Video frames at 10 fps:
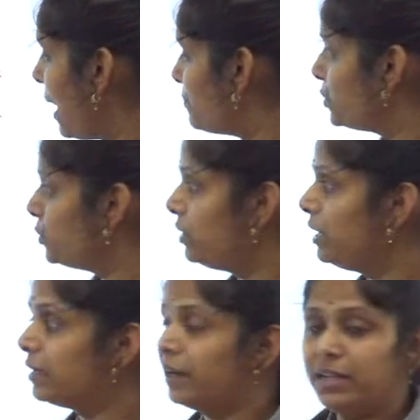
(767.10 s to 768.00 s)

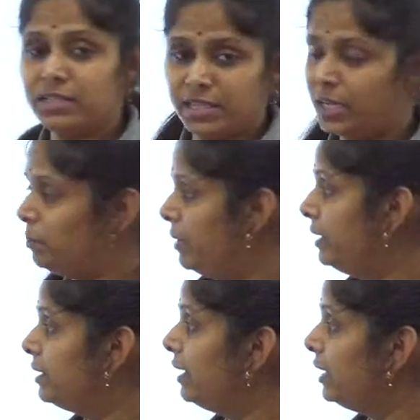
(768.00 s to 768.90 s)
absolutely correct
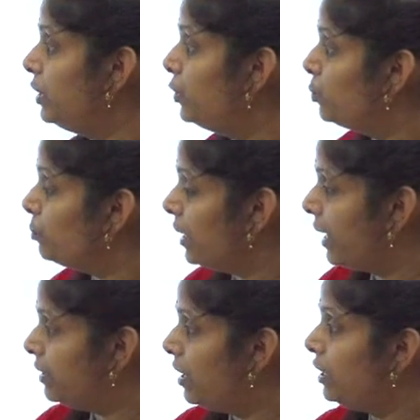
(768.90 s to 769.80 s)
statement that in
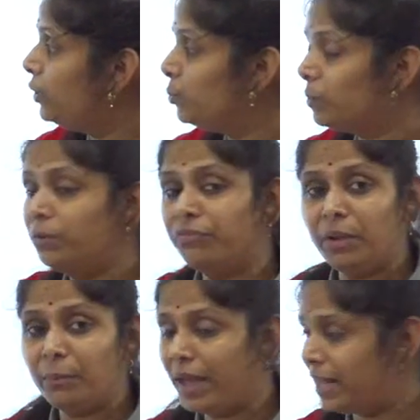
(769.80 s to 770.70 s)
adult human
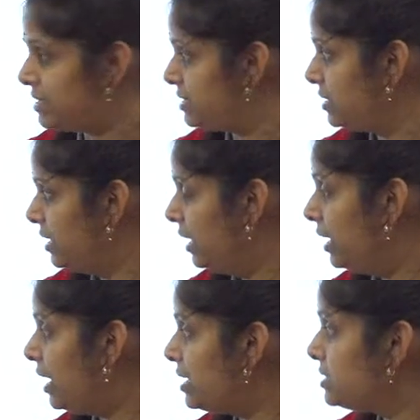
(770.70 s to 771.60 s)
females
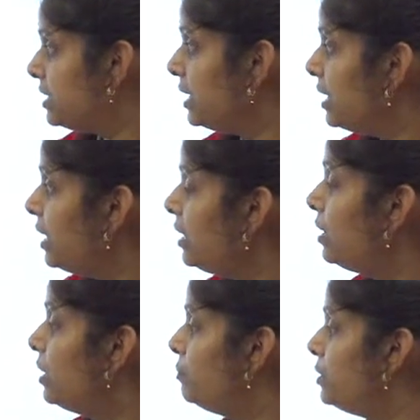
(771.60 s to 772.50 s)
a single
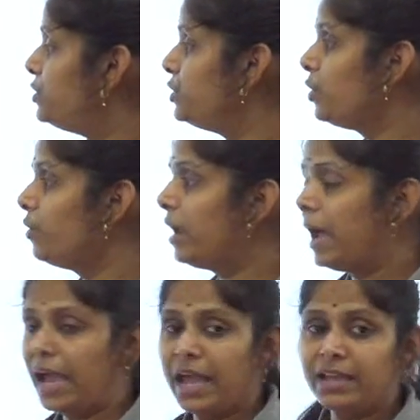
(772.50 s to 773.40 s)
mature
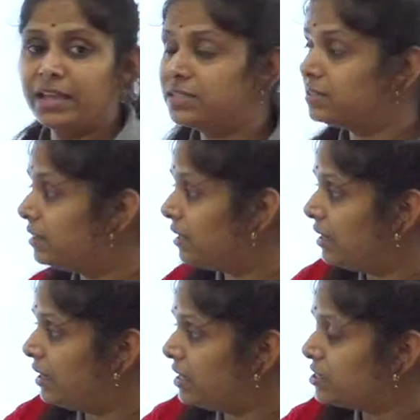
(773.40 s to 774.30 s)
egg is
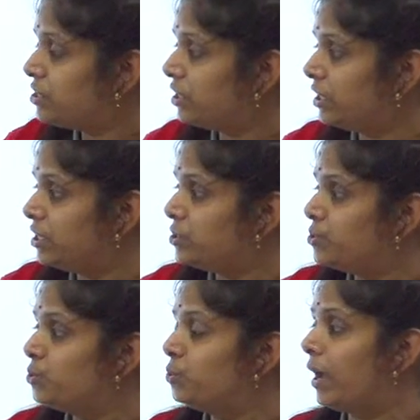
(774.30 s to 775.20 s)
released
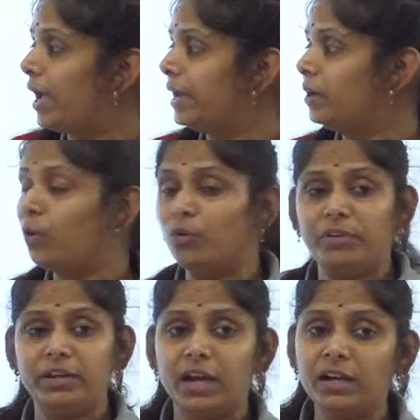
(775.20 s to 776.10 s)
into an
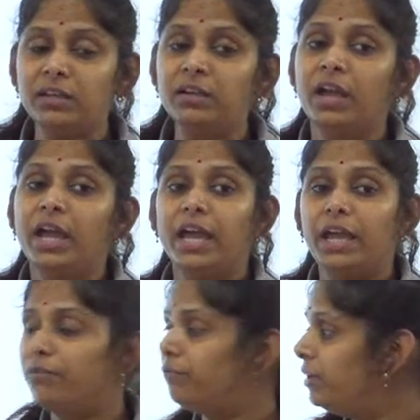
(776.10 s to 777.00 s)
oviduct
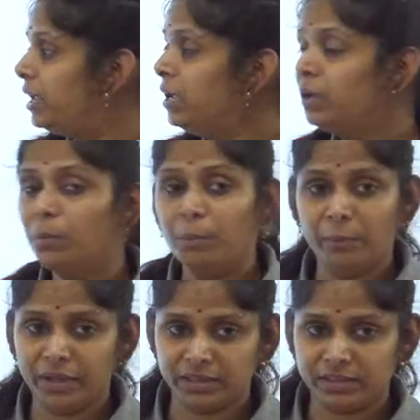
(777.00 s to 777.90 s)
every
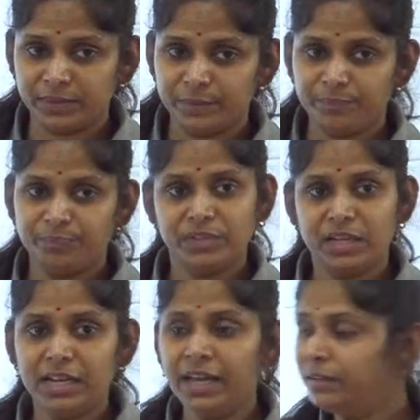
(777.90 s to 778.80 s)
month.
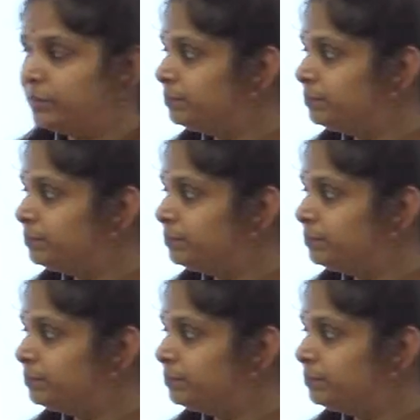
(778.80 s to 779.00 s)
Clear?